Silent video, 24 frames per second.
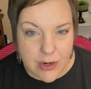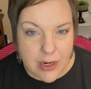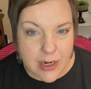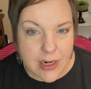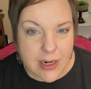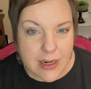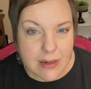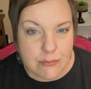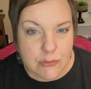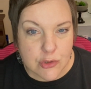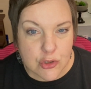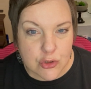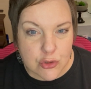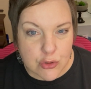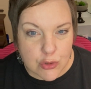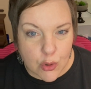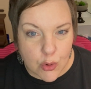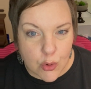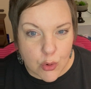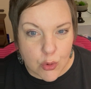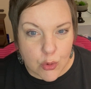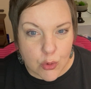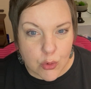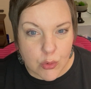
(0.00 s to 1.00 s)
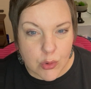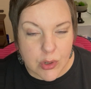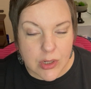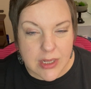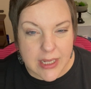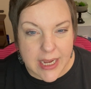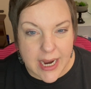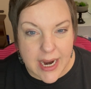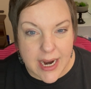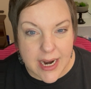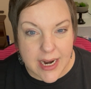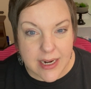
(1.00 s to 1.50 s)
and I'm so
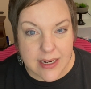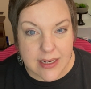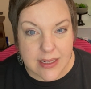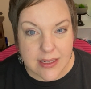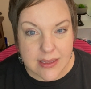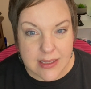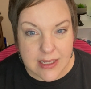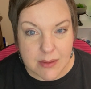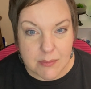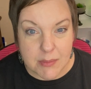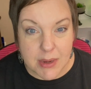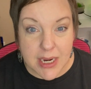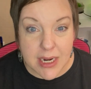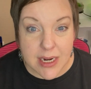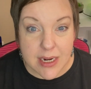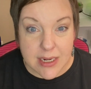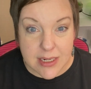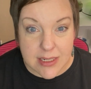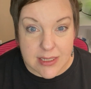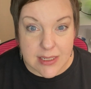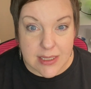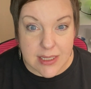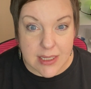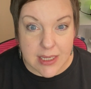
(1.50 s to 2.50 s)
glad that they made it into the